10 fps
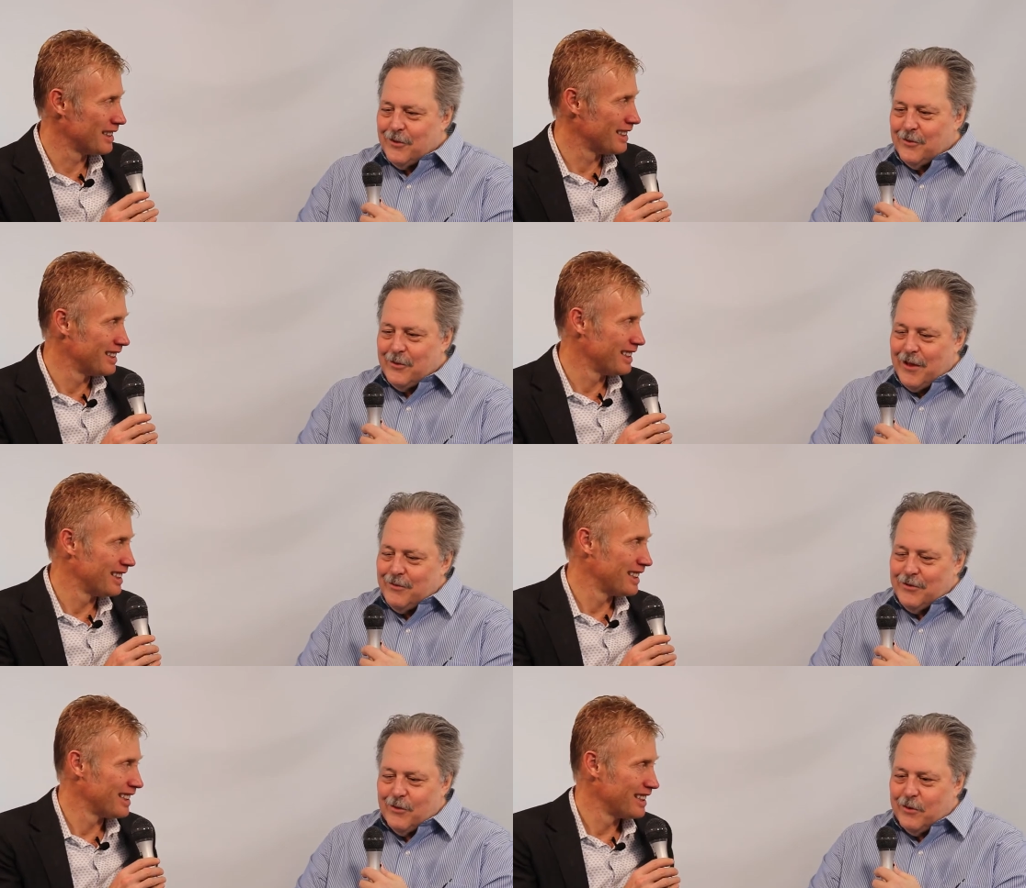Speaker 1: a life
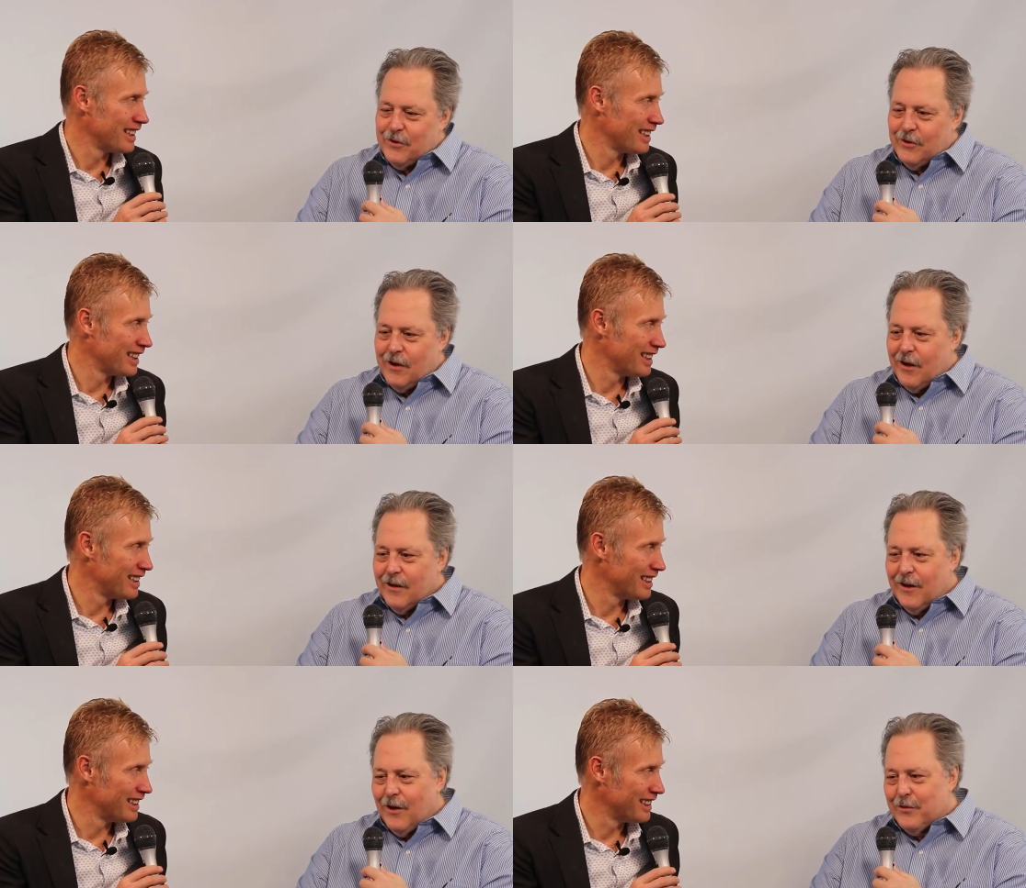insurance. When you're young
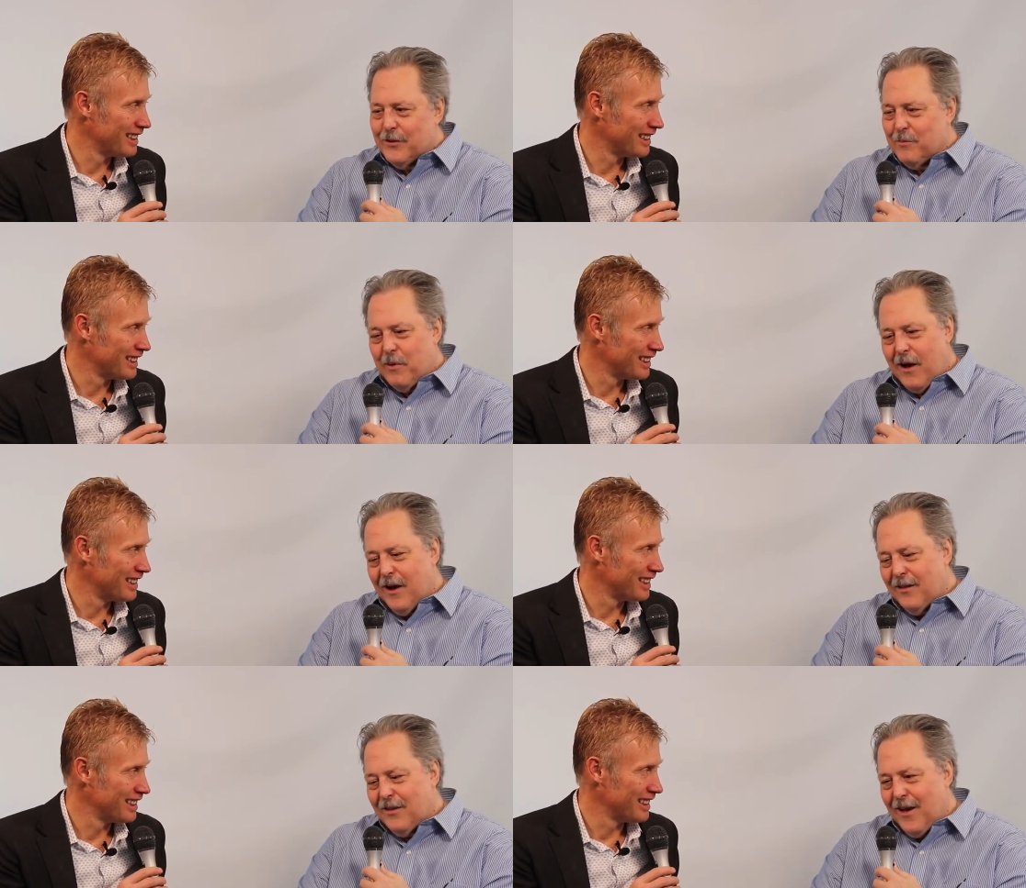and healthy,
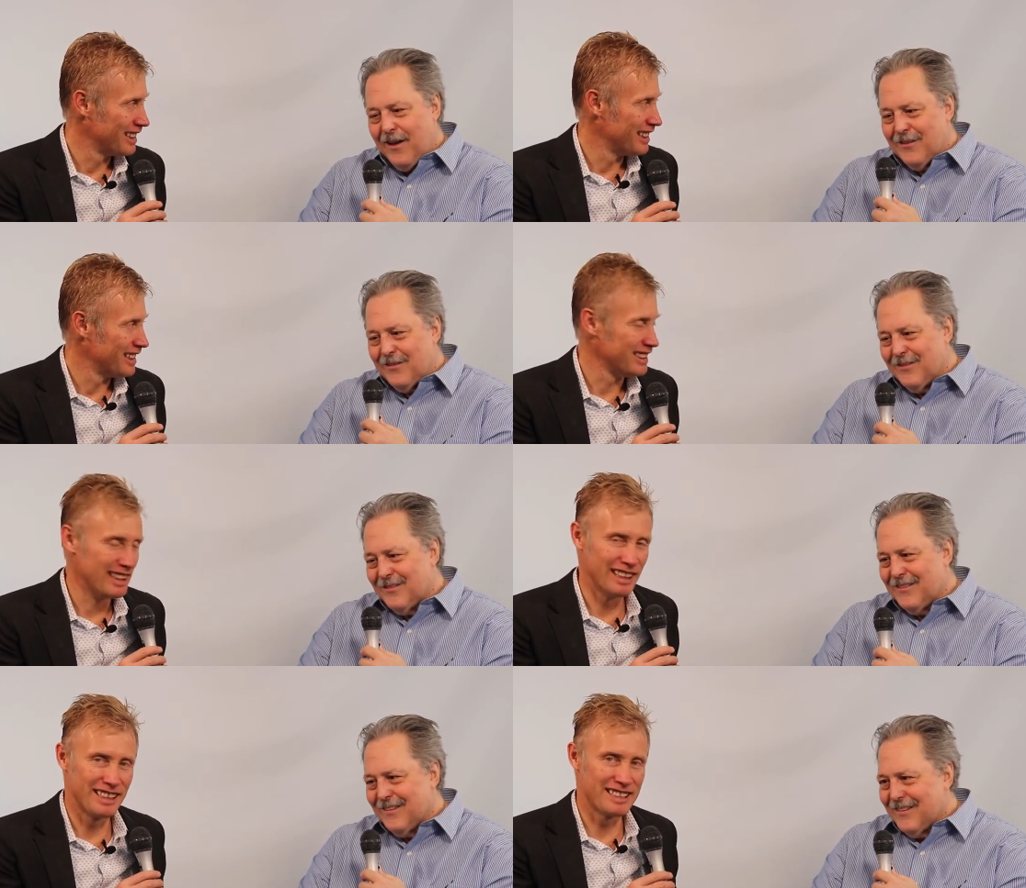buy it then.
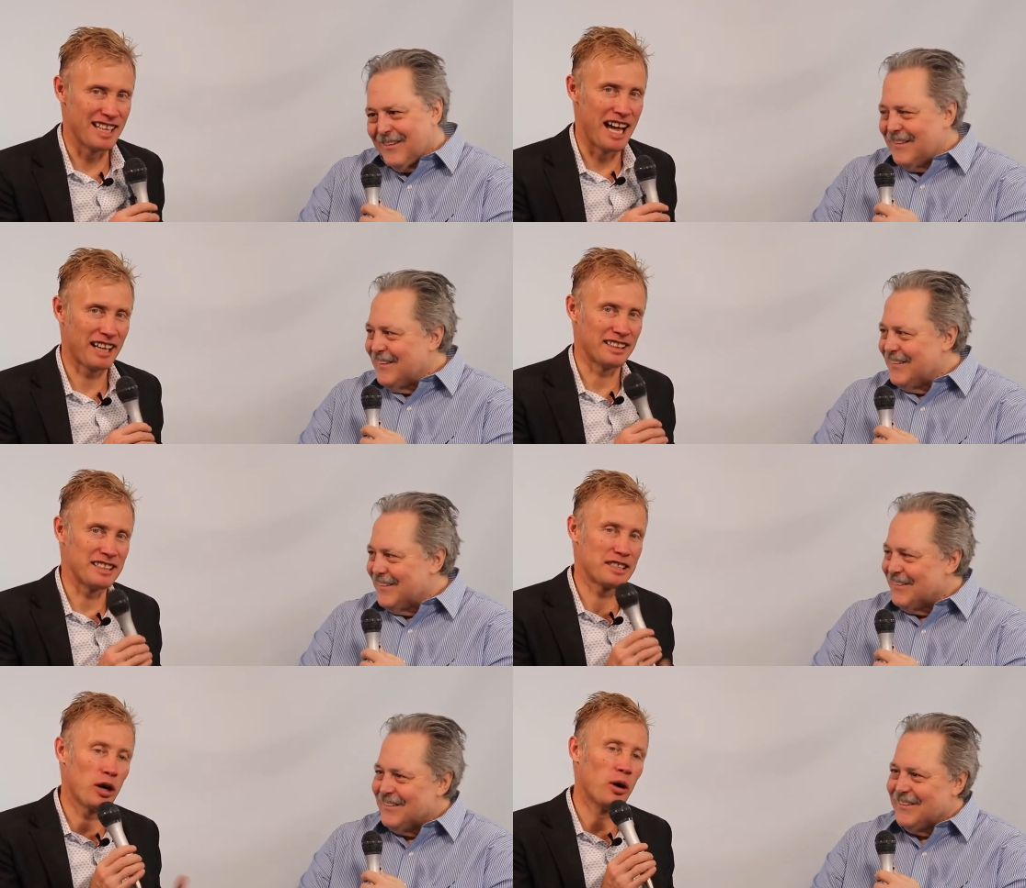
Speaker 2: Yeah,
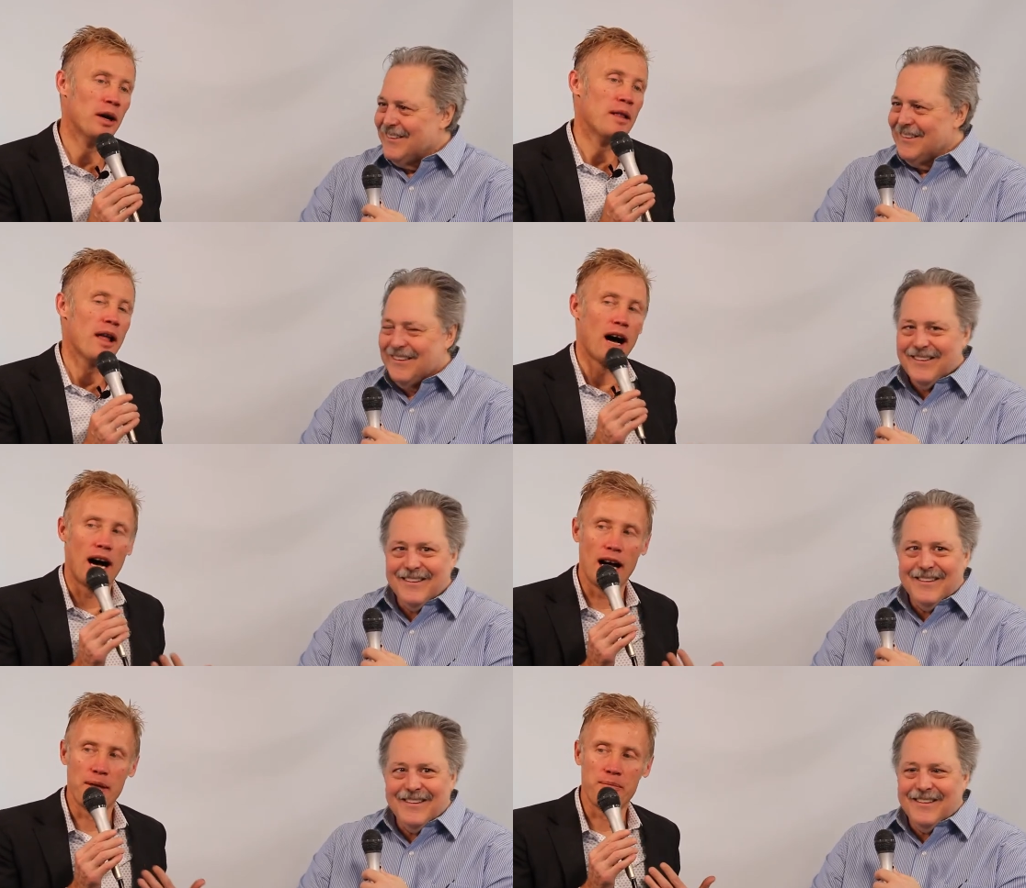exactly. So,
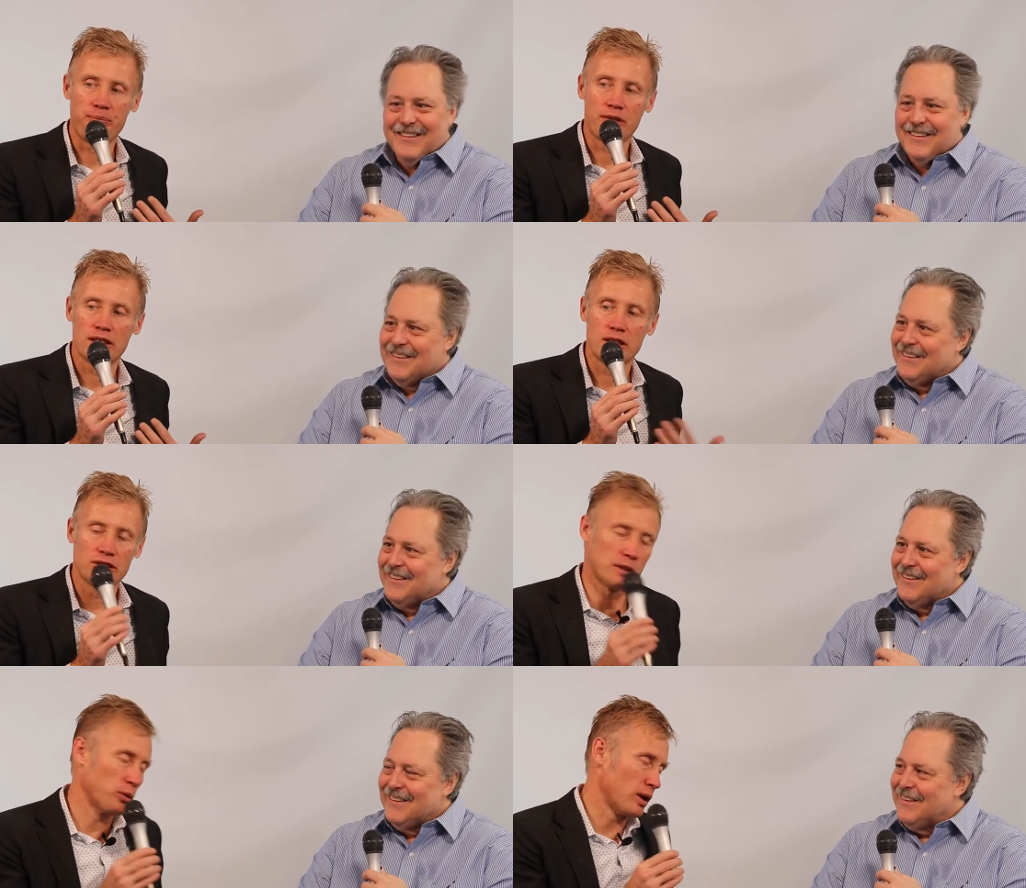um, so
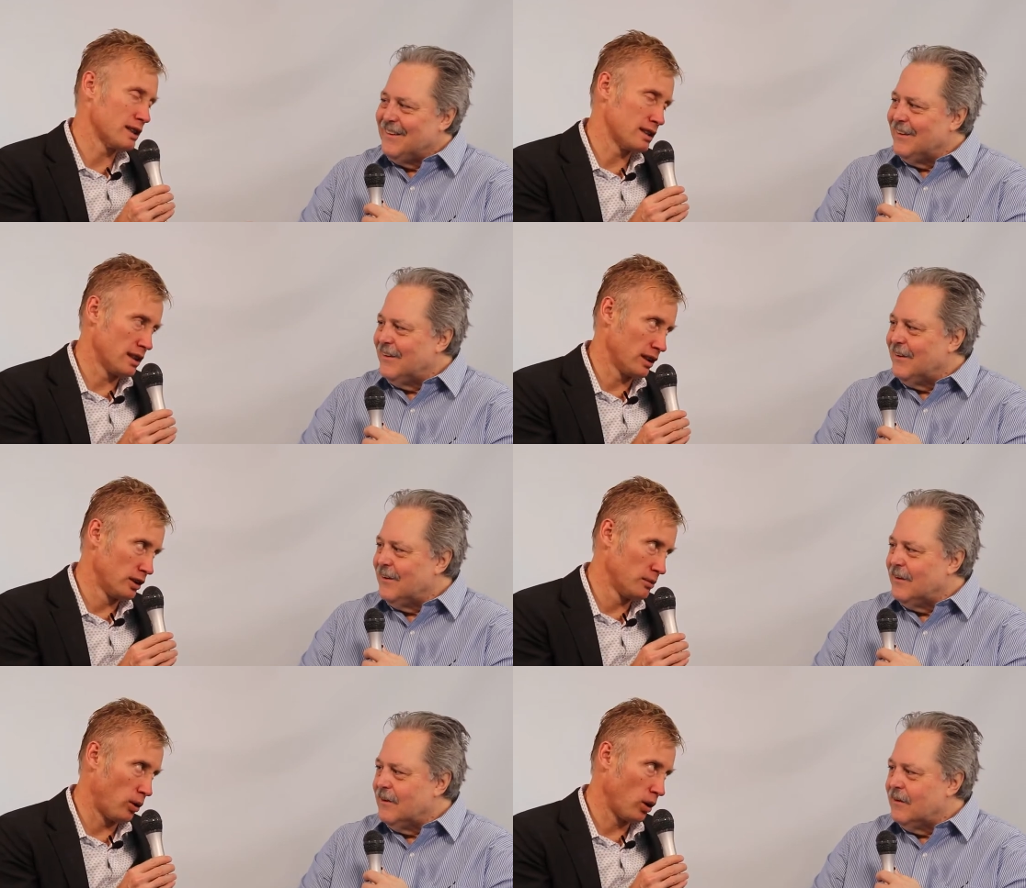if someone wants to
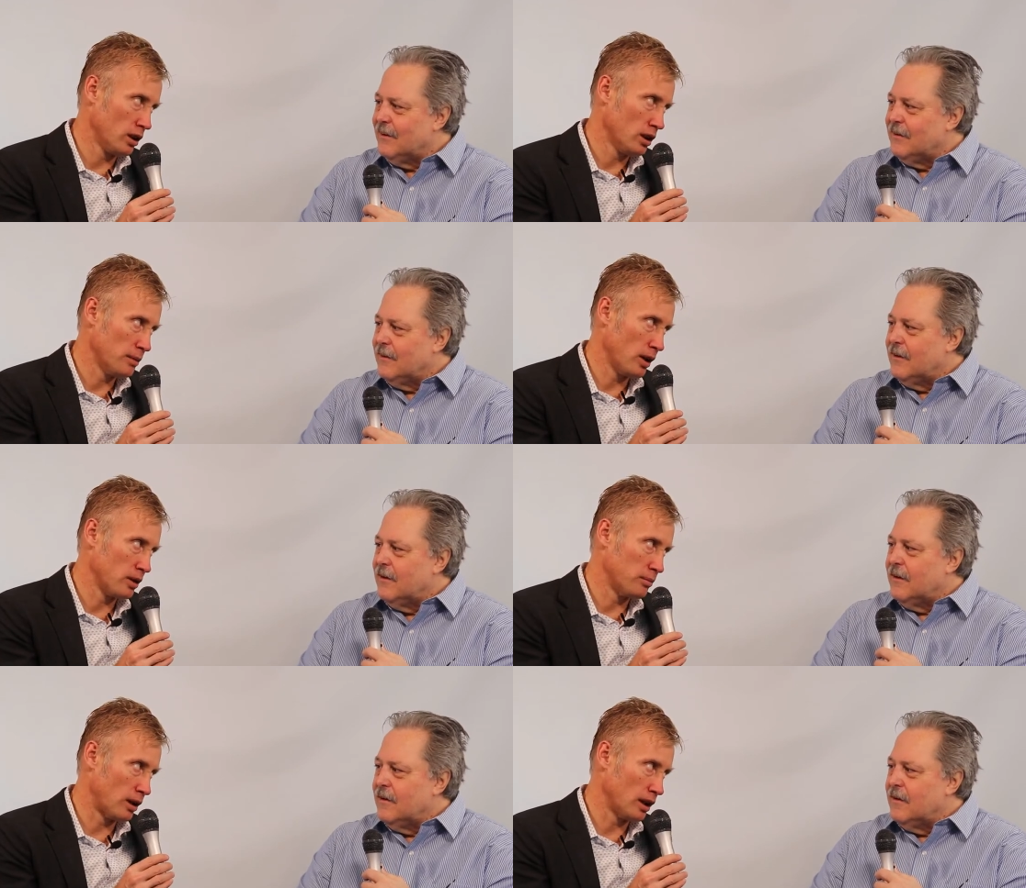learn more about
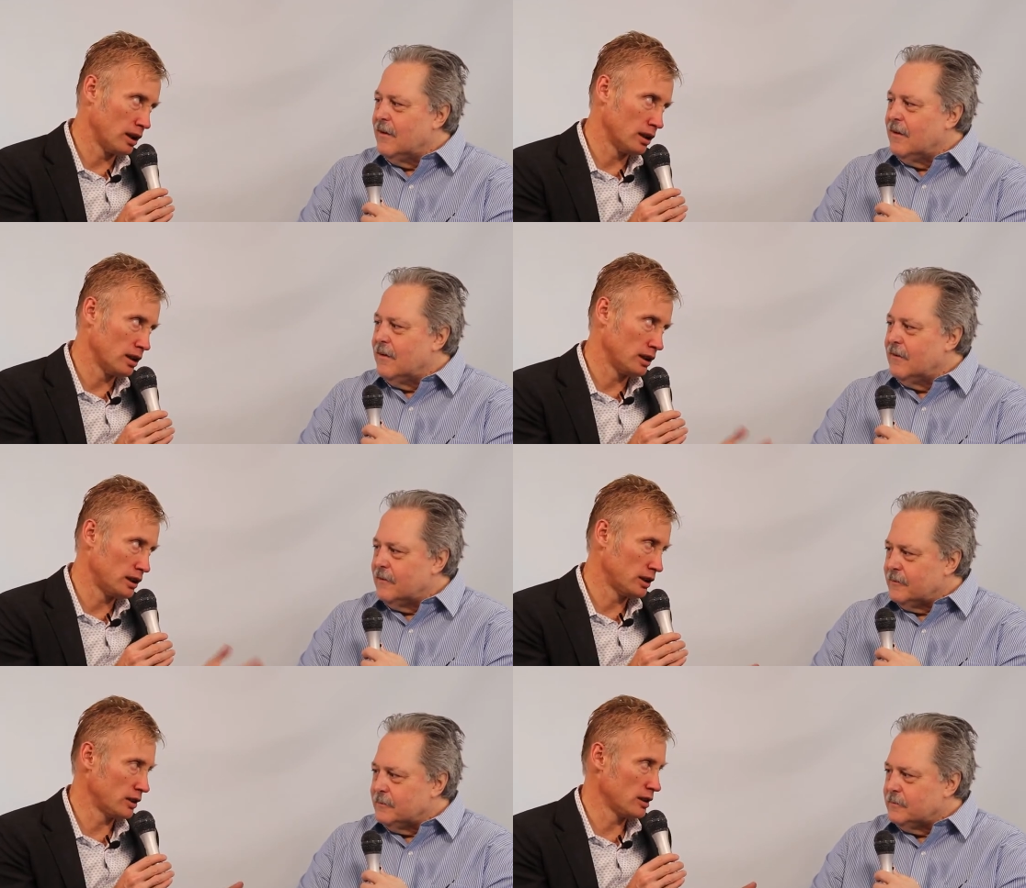umbrella
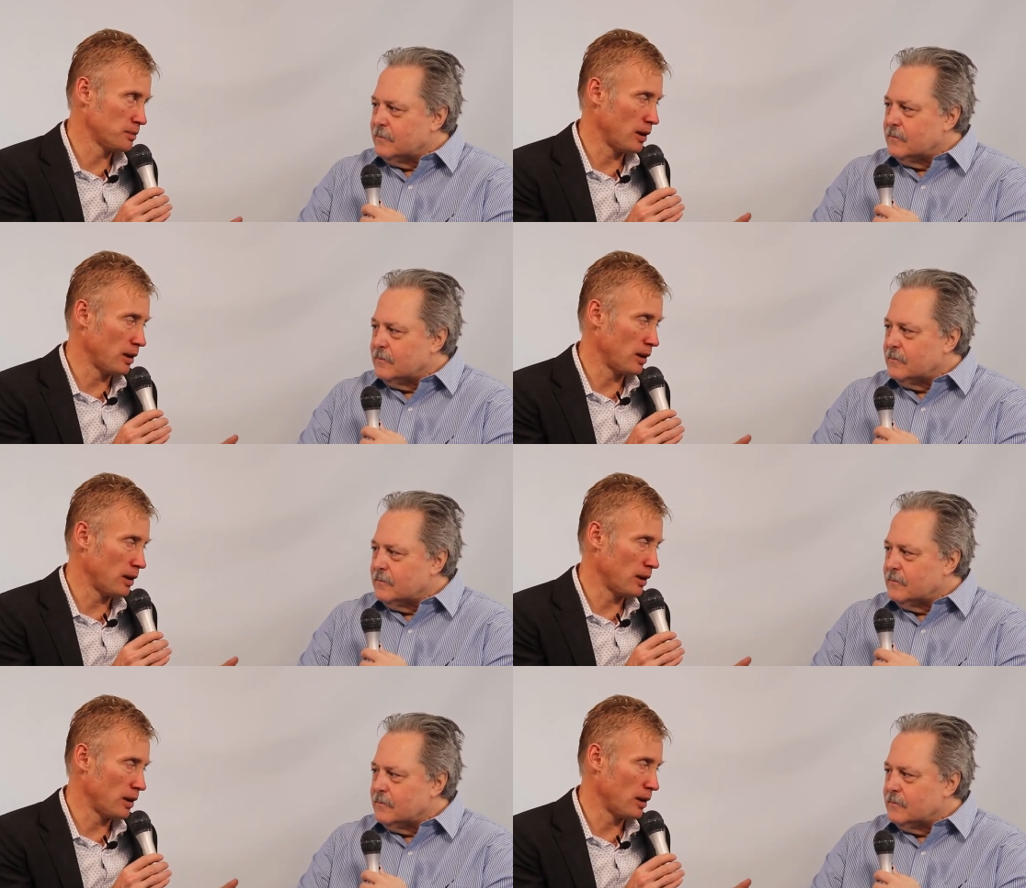insurance